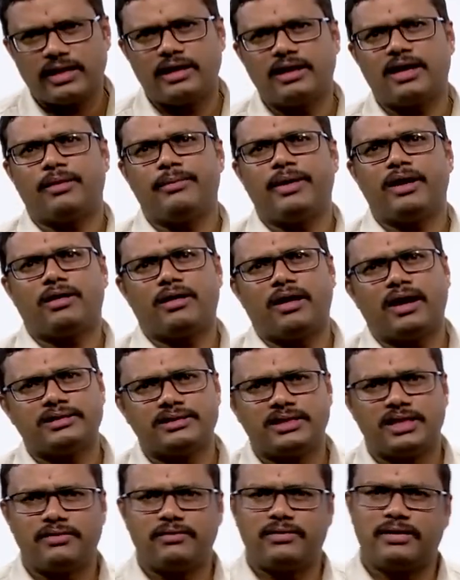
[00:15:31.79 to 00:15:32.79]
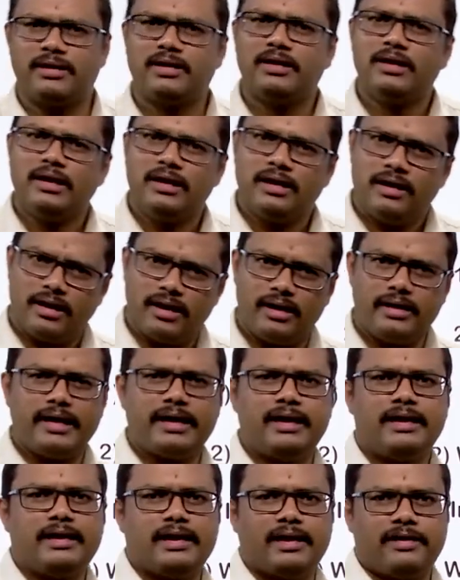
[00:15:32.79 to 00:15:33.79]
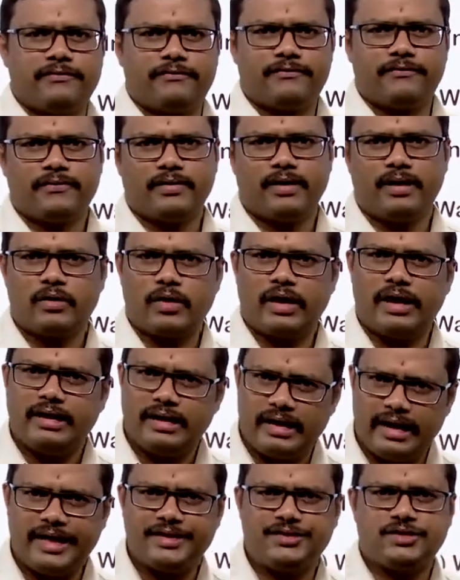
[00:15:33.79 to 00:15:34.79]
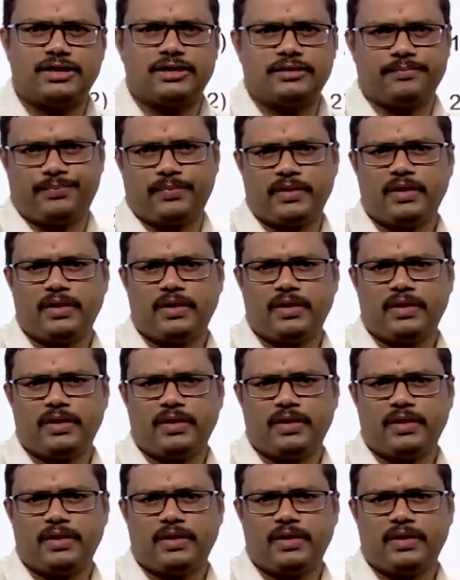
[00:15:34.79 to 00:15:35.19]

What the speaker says: can come across in our daily life? Okay, in nature.